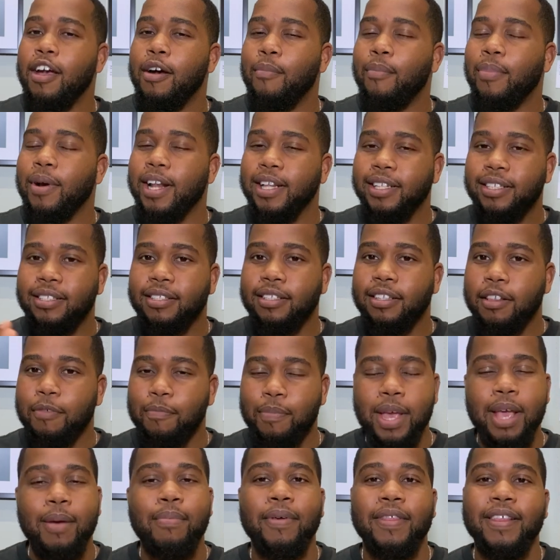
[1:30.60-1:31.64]
but it's the
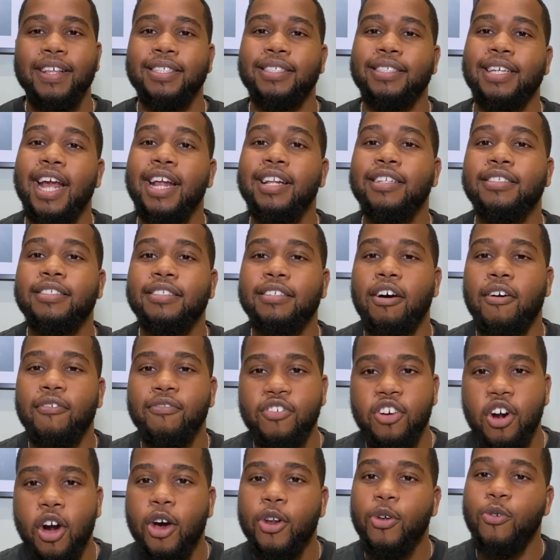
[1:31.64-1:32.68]
people, the saints
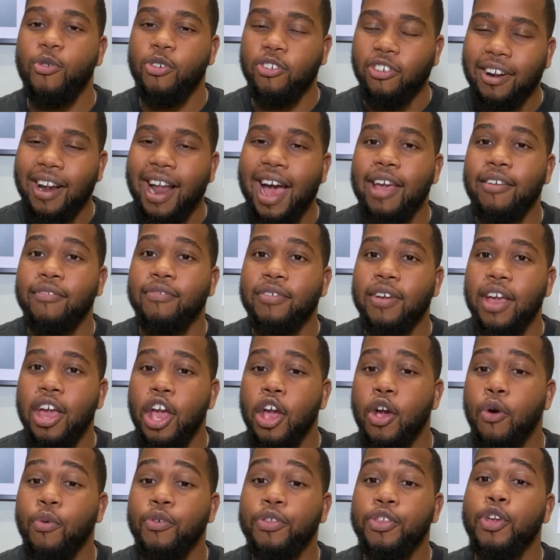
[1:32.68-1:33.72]
of God who are alive
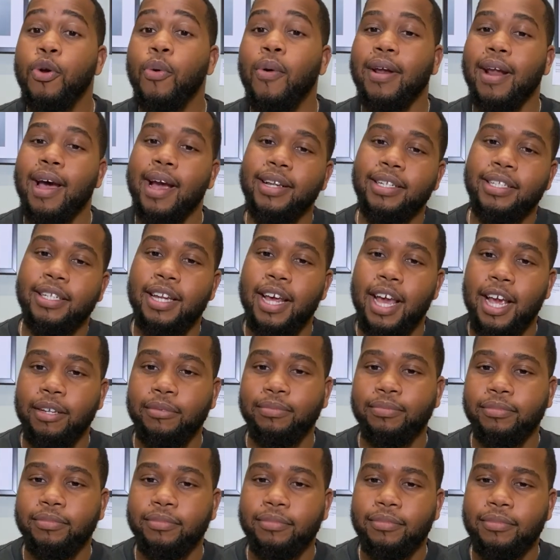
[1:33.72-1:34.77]
with you and I today.
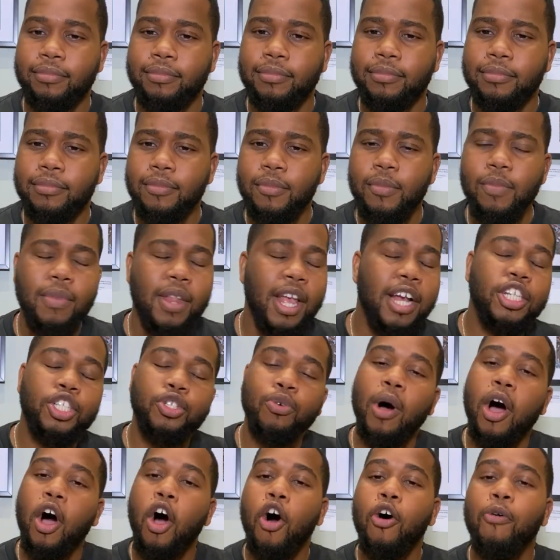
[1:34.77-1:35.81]
And
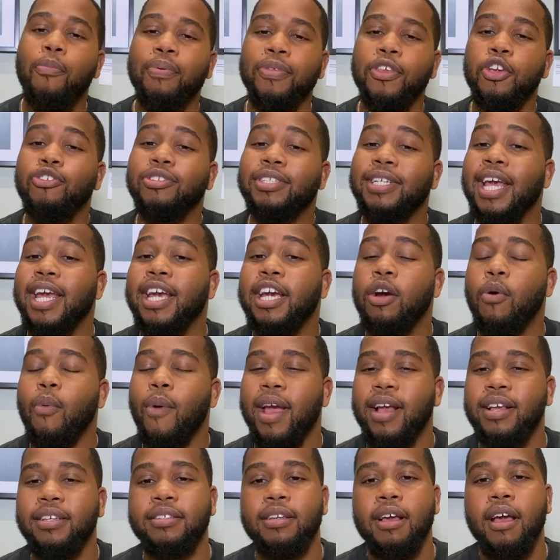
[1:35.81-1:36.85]
so I hope your
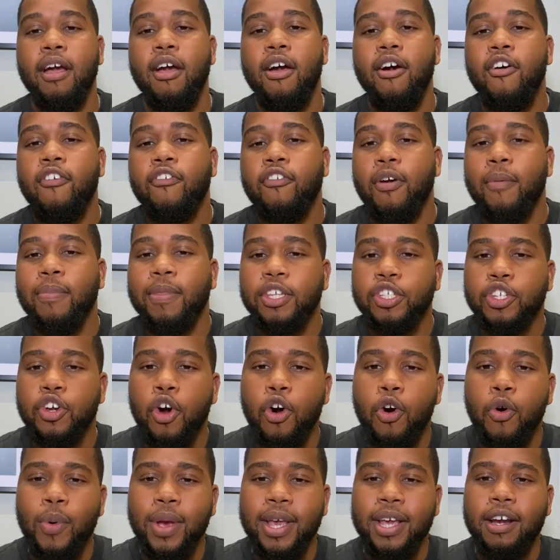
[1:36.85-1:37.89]
takeaways from this
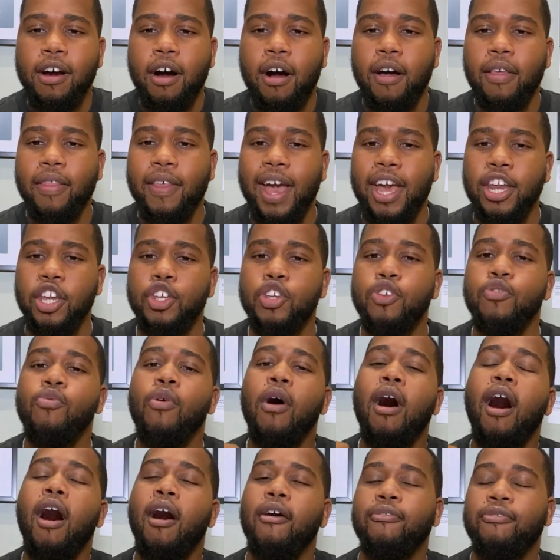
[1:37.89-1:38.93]
whole week are that you
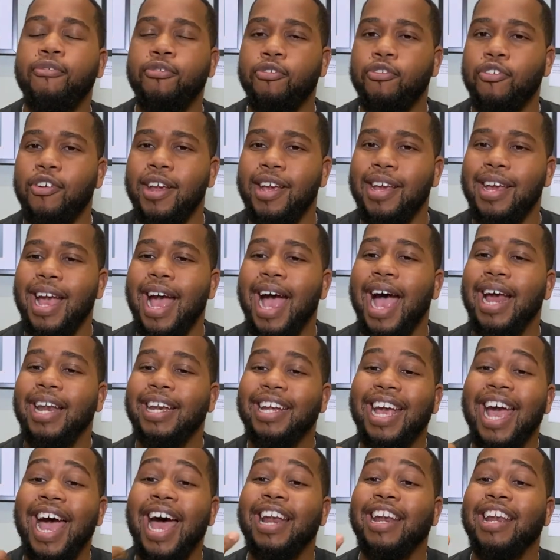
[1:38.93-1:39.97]
are free
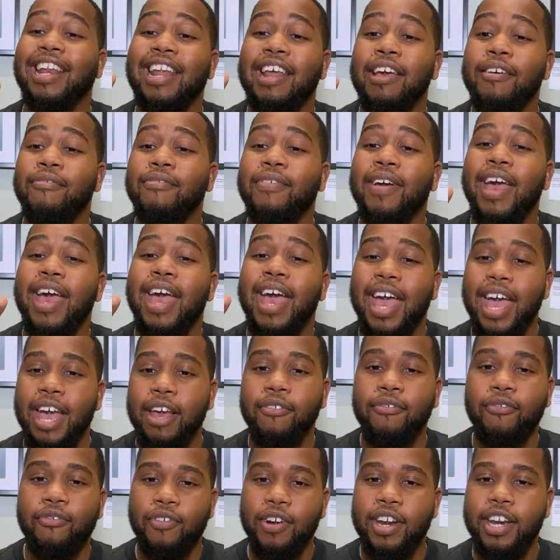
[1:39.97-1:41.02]
and can live
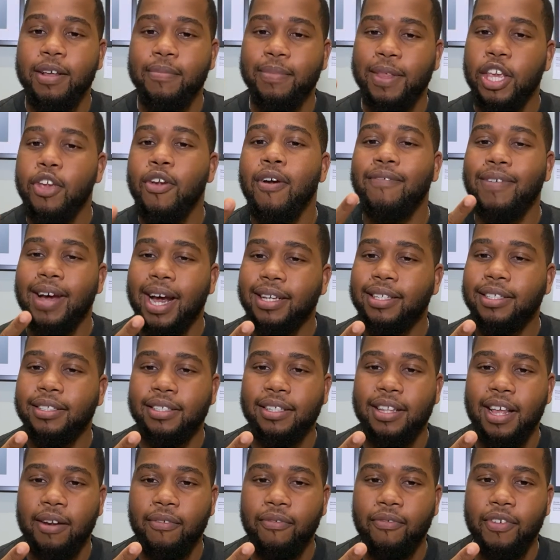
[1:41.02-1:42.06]
in freedom, that you have access
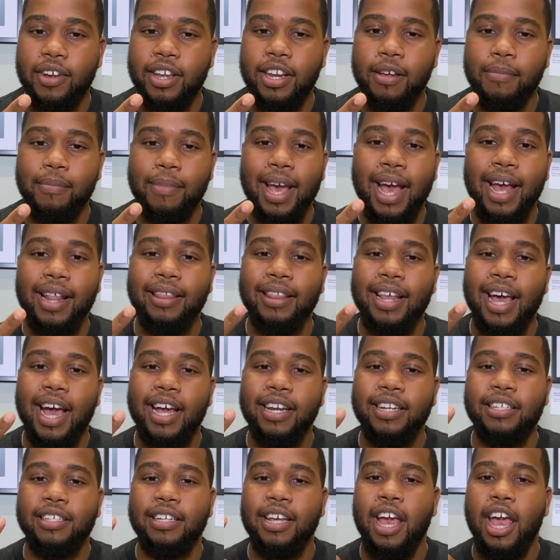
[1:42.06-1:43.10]
to that freedom, and
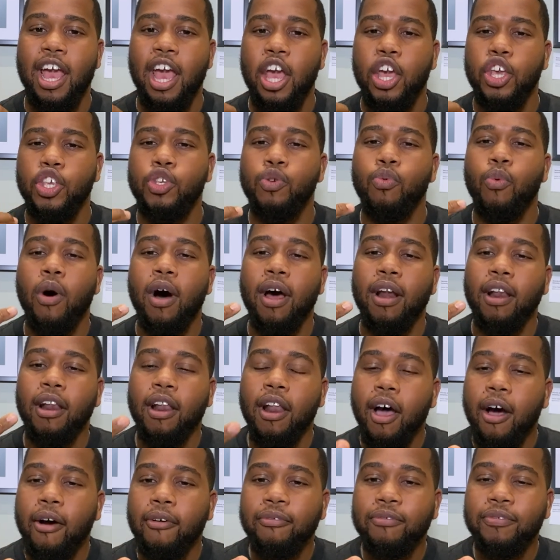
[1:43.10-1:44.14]
that you are
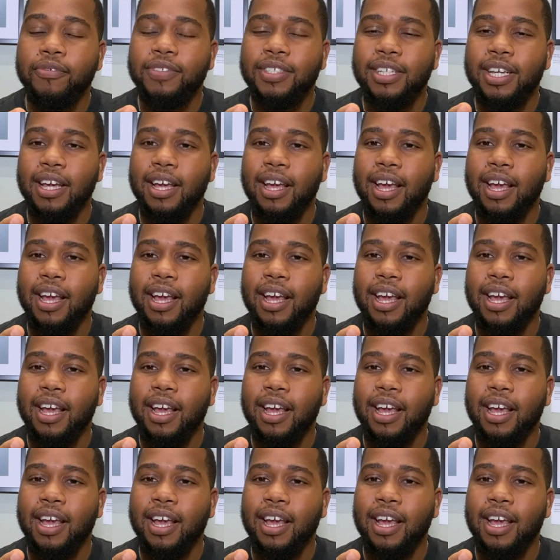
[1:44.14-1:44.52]
loved